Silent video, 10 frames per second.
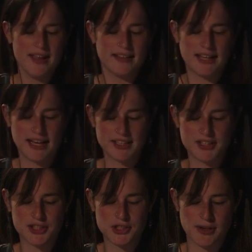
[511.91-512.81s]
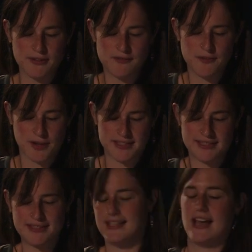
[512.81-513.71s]
The characters join
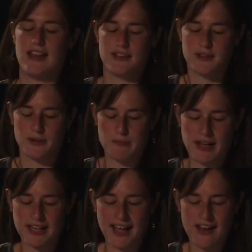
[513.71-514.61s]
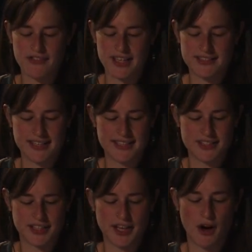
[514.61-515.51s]
forces to gather the remaining evidence and
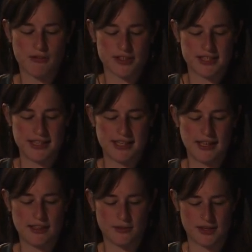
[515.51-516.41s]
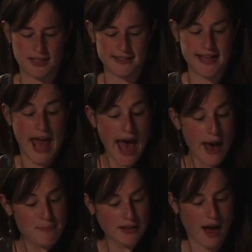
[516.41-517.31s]
turn it over to the authorities.
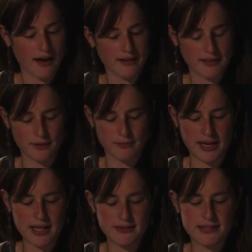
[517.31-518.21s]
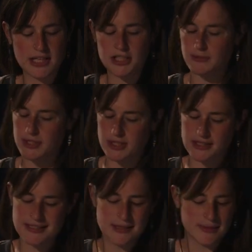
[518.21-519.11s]
Epilogue The radio station
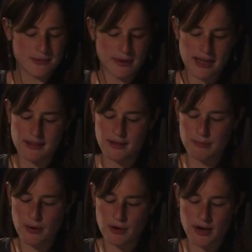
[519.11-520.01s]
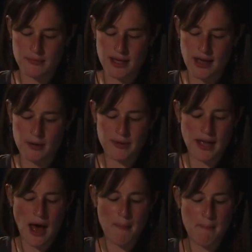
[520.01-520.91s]
returns to its regular programming,
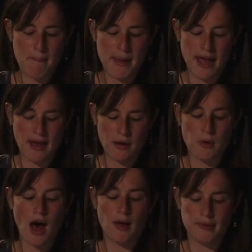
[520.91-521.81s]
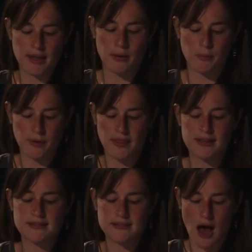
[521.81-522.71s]
albeit a bit, albeit with a
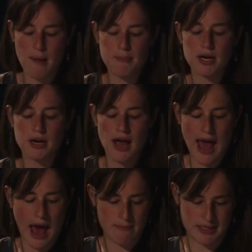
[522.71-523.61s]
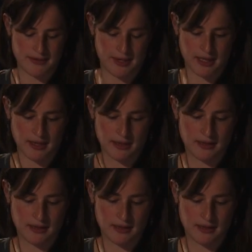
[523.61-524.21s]
somber atmosphere.